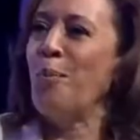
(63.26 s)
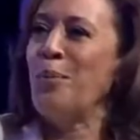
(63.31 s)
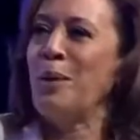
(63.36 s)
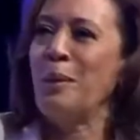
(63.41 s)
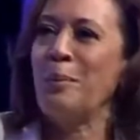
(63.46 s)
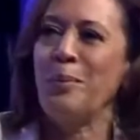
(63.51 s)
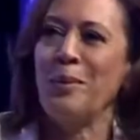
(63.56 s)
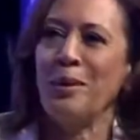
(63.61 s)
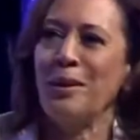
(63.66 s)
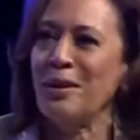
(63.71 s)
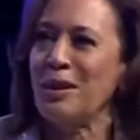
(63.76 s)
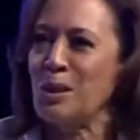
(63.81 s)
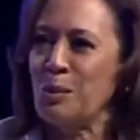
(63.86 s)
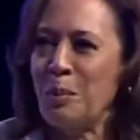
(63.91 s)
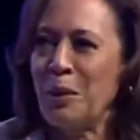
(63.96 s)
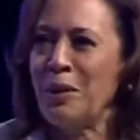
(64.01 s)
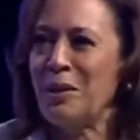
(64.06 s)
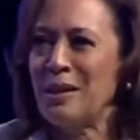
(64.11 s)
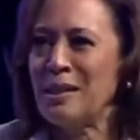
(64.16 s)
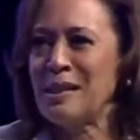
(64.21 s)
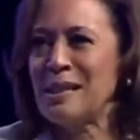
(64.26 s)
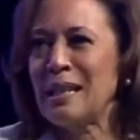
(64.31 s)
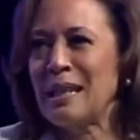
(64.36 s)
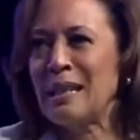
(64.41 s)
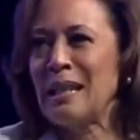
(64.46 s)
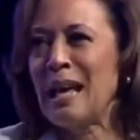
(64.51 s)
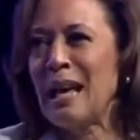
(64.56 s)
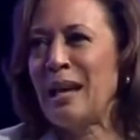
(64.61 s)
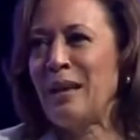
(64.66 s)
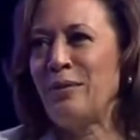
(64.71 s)
people are experiencing
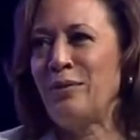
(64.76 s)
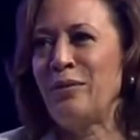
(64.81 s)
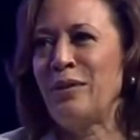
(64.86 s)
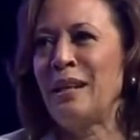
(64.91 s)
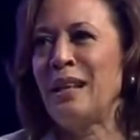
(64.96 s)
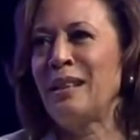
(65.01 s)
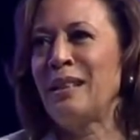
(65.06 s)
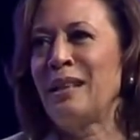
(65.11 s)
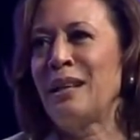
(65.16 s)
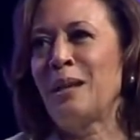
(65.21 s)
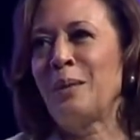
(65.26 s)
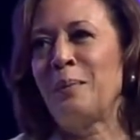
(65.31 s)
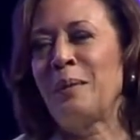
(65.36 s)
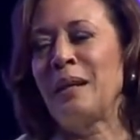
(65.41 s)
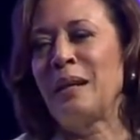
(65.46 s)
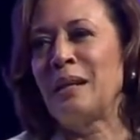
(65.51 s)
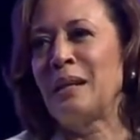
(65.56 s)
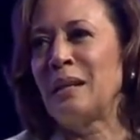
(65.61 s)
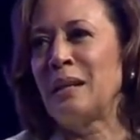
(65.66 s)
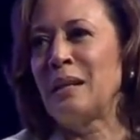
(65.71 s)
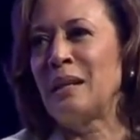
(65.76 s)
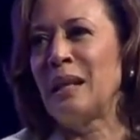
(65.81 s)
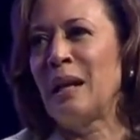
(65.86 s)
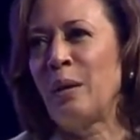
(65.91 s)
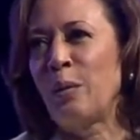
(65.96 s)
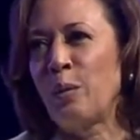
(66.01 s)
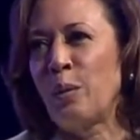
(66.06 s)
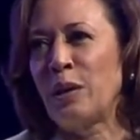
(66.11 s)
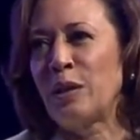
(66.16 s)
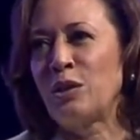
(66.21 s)
life. And I think about it in
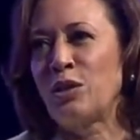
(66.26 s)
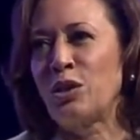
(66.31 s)
that way